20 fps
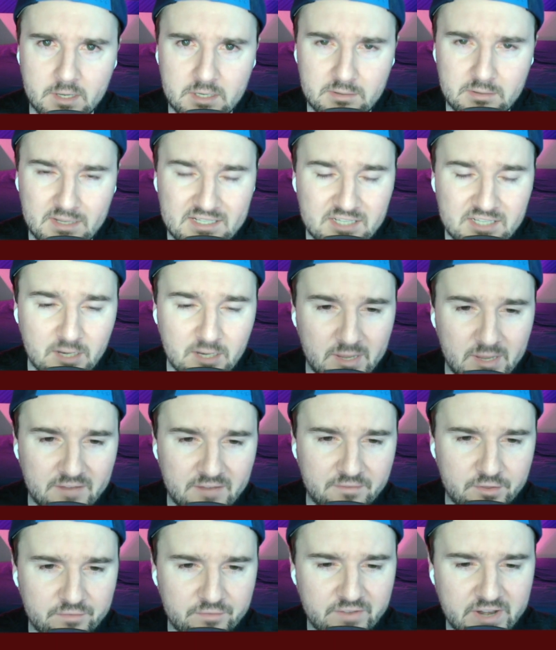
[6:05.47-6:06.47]
that's going to be it
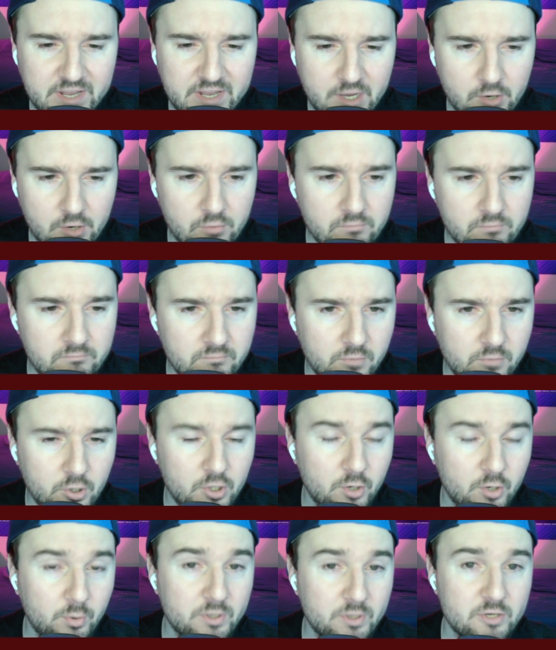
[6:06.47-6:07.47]
for the video. Good
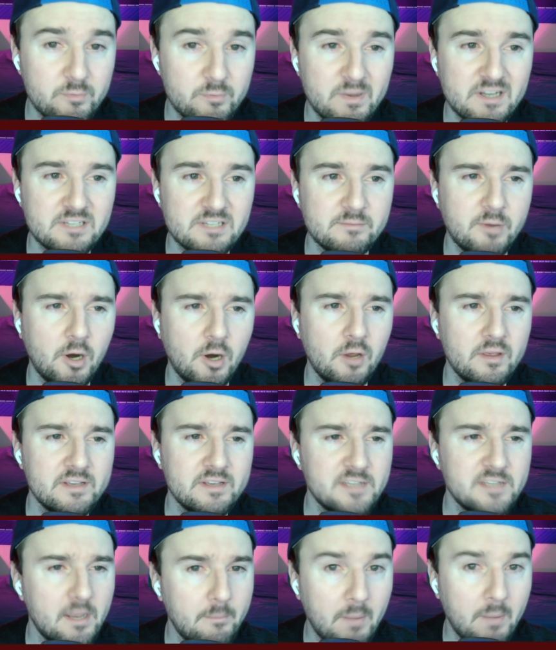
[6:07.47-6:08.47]
luck with your picks and
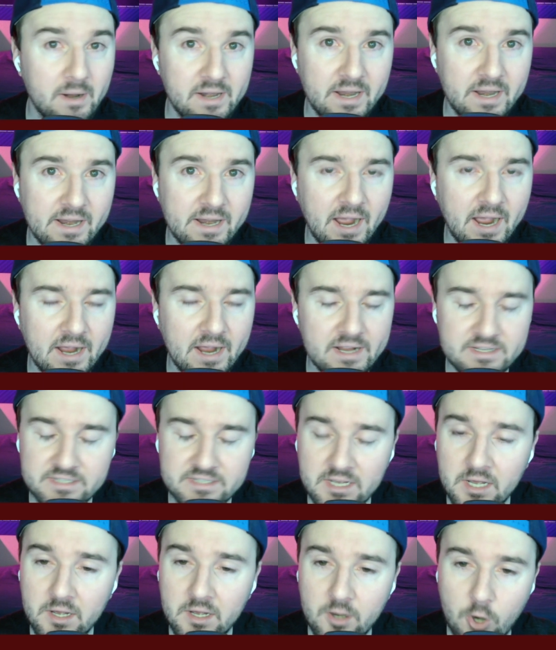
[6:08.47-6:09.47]
parlays on Monday, guys.
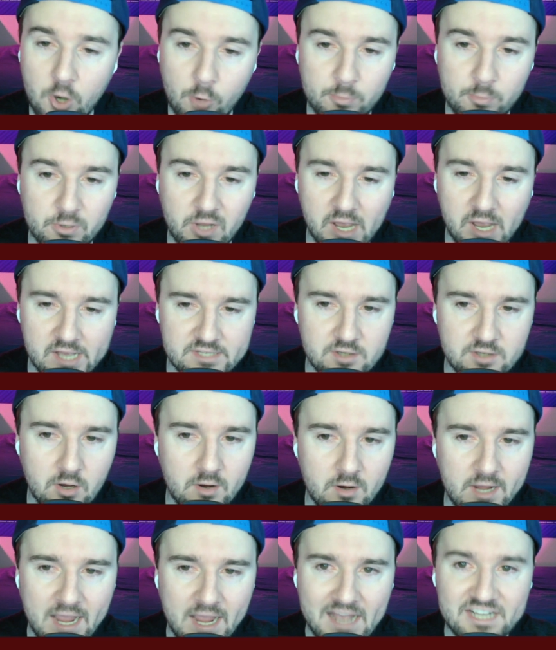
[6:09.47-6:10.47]
Hope you guys all
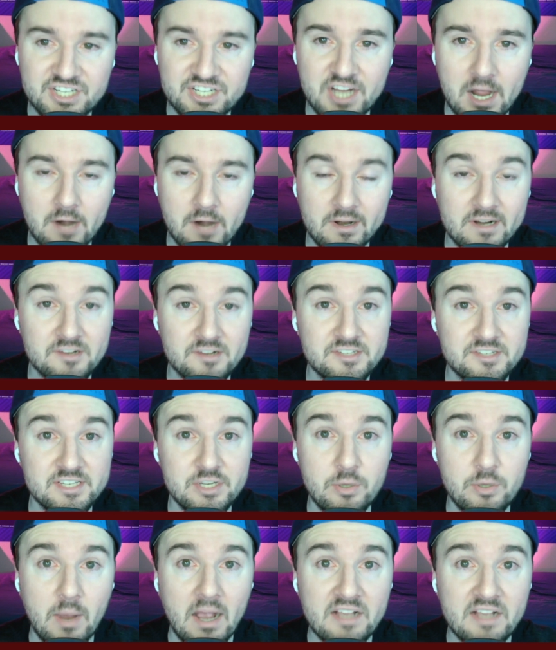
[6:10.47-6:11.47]
cash out, and I'll see
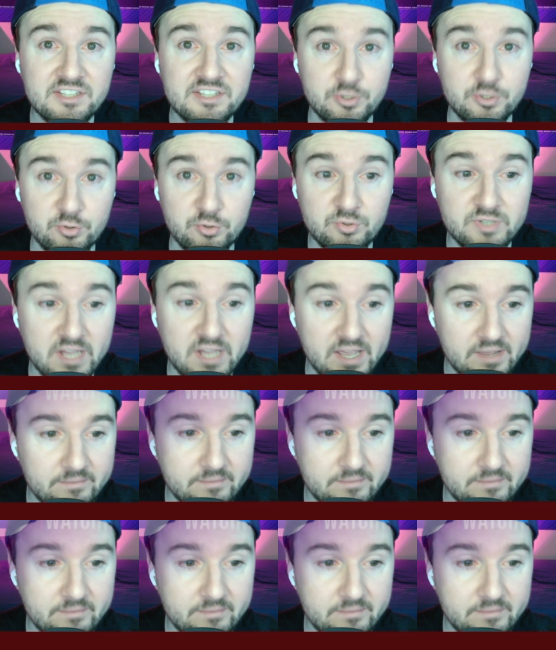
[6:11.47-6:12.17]
you guys Tuesday.